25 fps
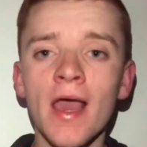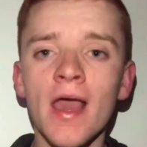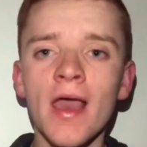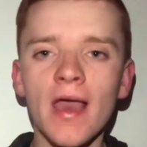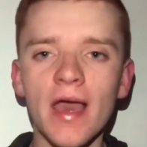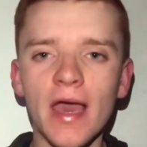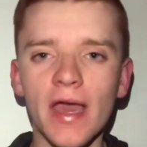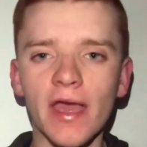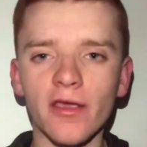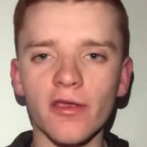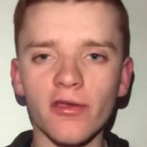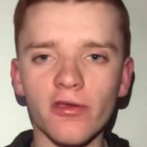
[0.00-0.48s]

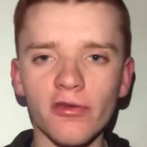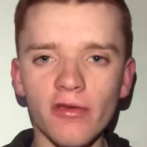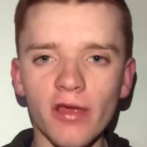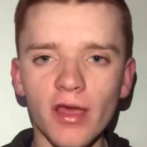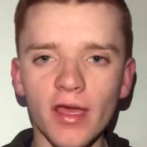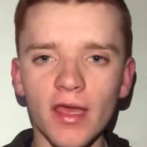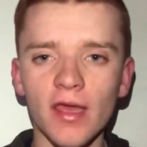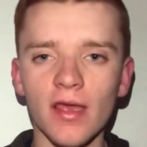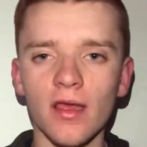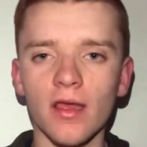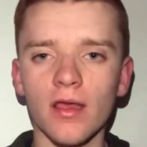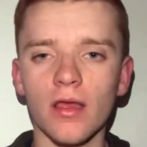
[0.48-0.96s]
a
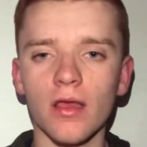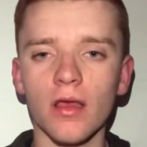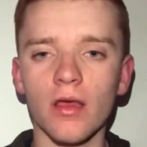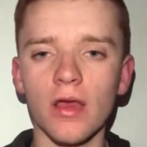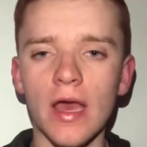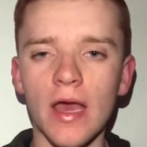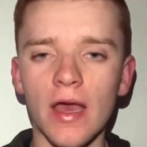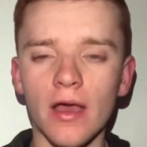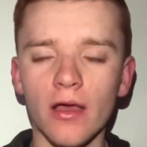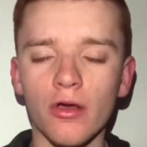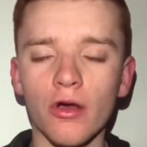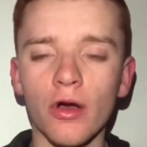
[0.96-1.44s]
cracking
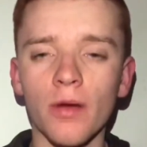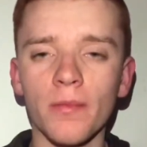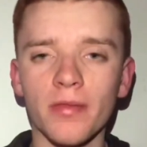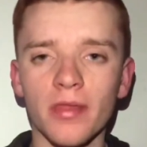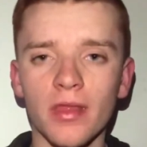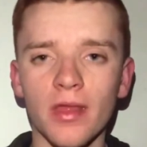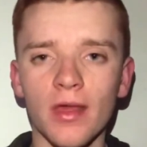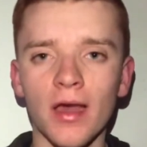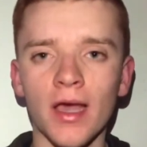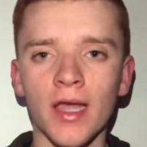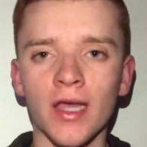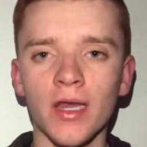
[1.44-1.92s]
cup
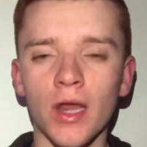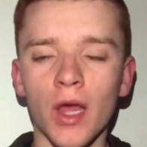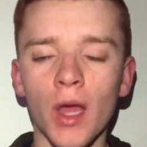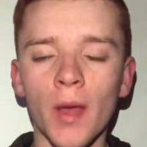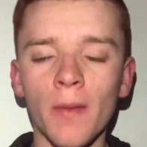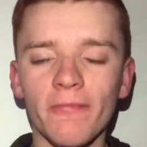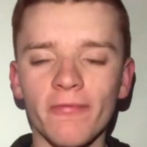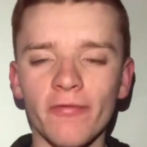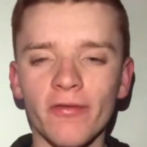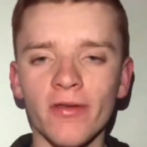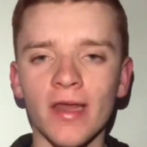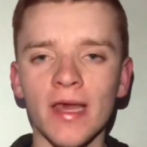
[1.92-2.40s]
tie, and
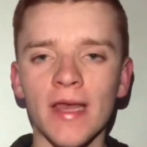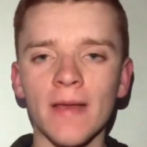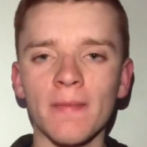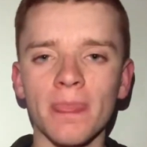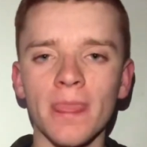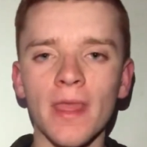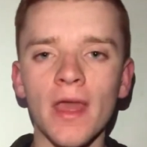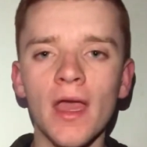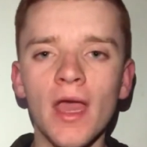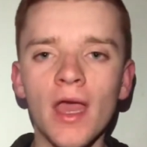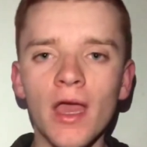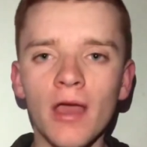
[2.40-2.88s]
hopefully
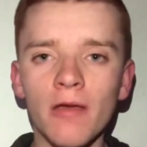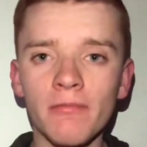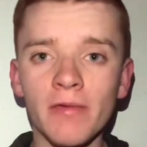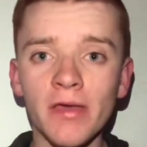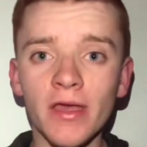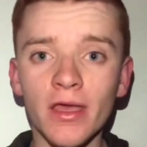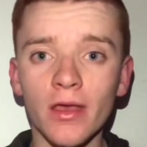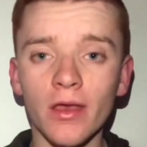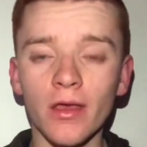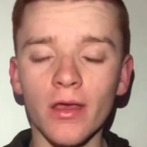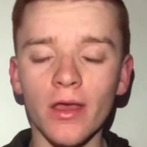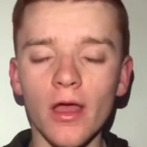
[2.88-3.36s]

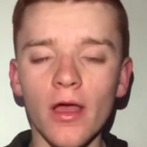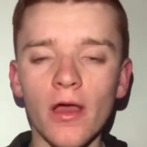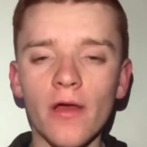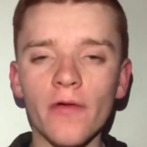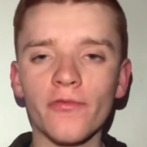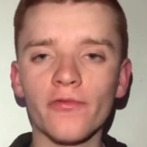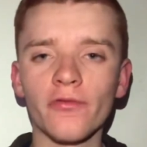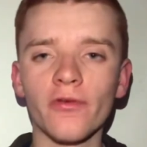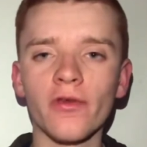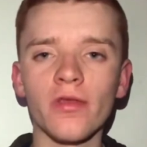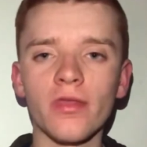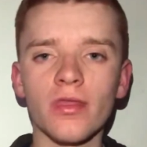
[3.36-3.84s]
we can go
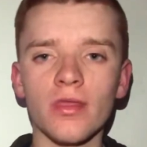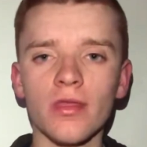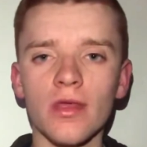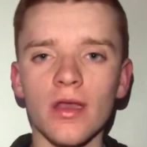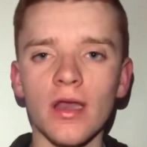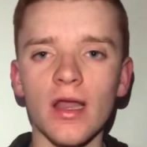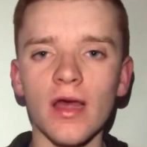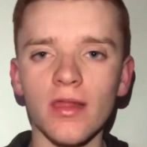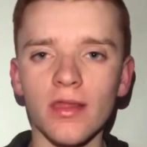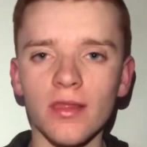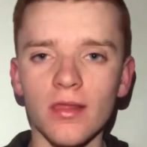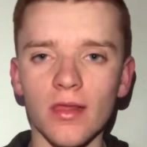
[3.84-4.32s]
through to the
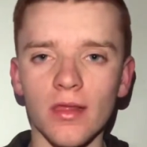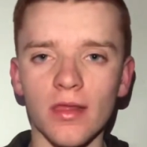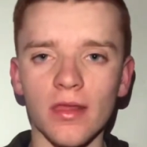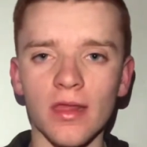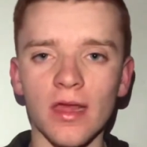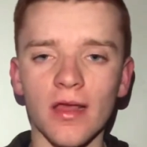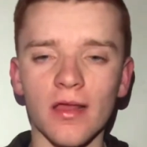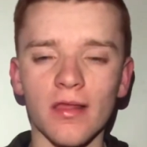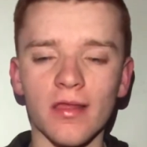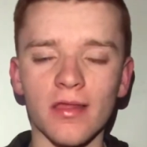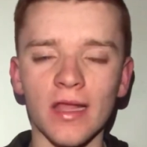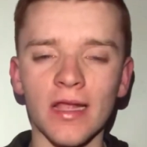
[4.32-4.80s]
last
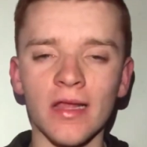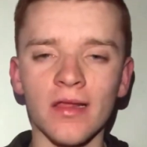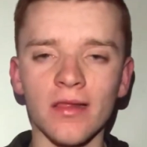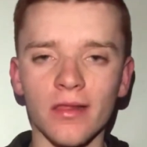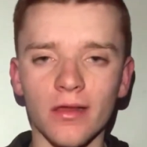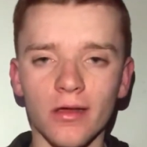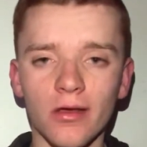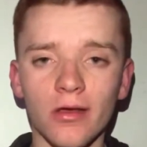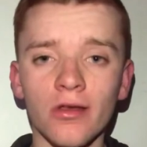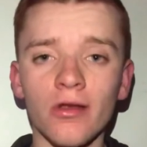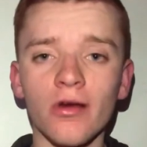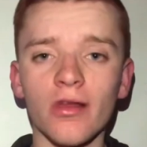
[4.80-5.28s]
16.
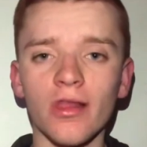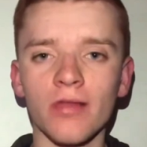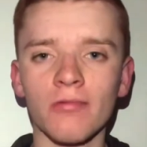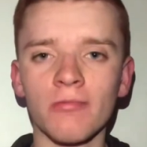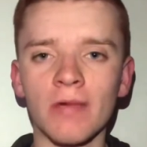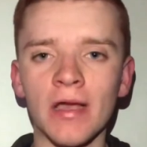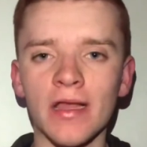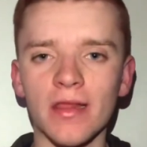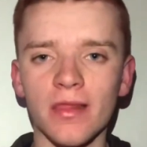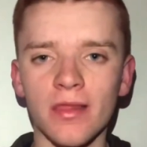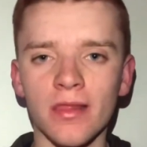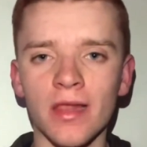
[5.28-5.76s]
So, cannot
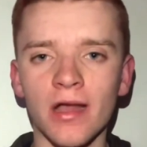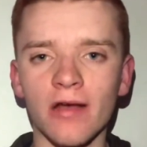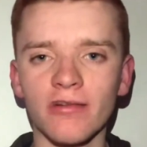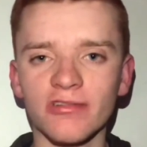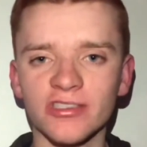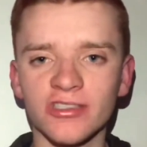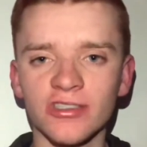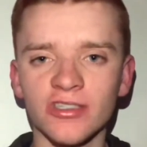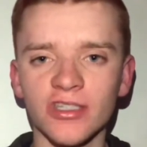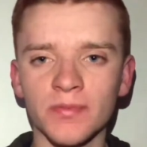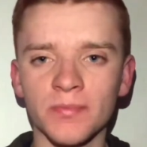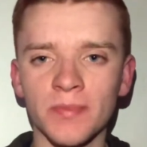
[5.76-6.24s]
wait now. It
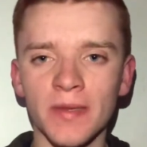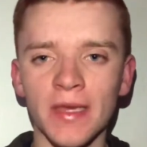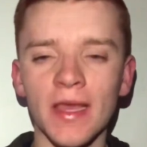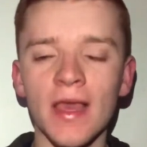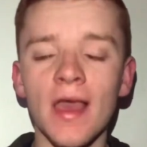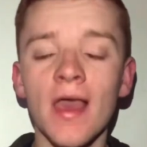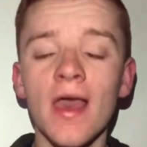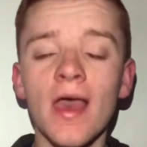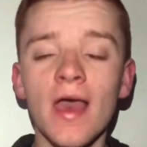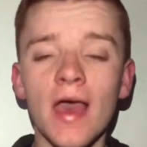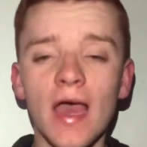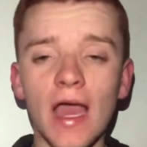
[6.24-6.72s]
should be
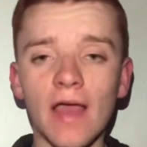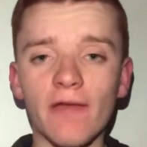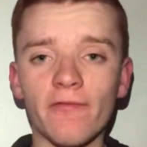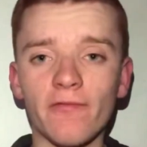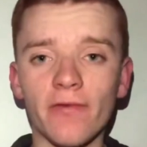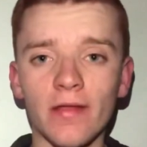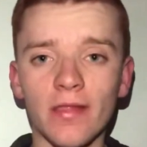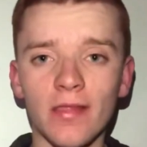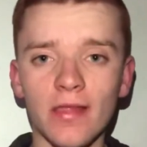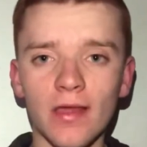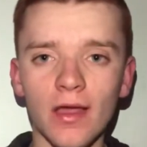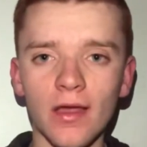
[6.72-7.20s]
a
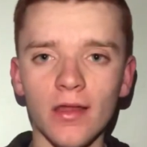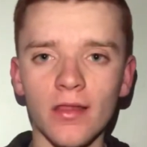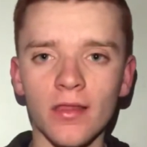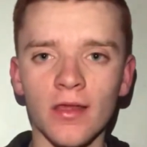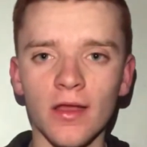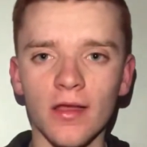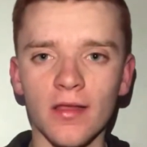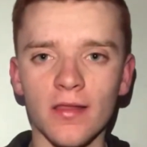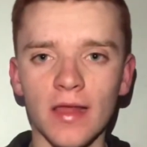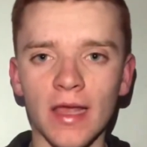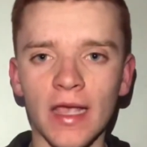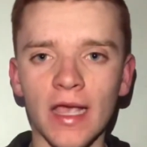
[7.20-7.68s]

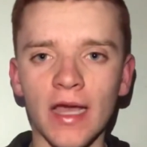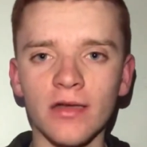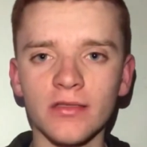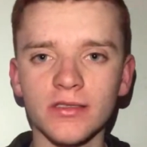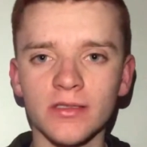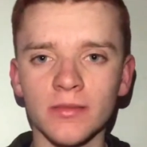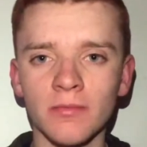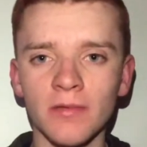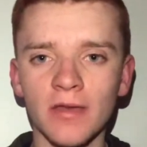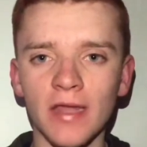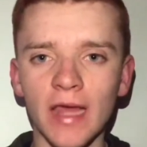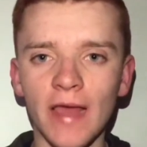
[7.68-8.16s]
fantastic day
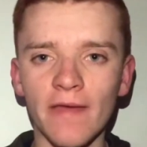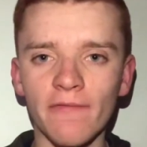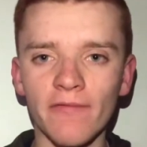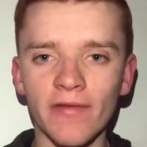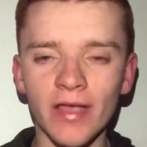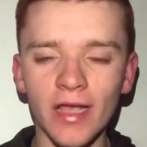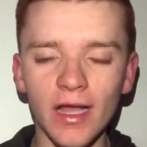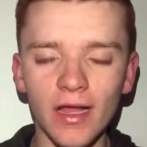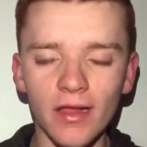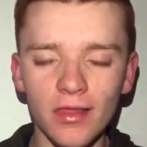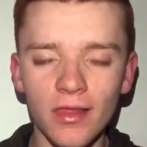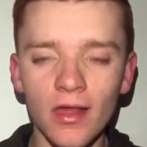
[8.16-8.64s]
out. I'm
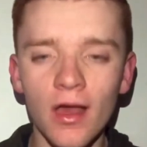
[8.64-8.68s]
leaving at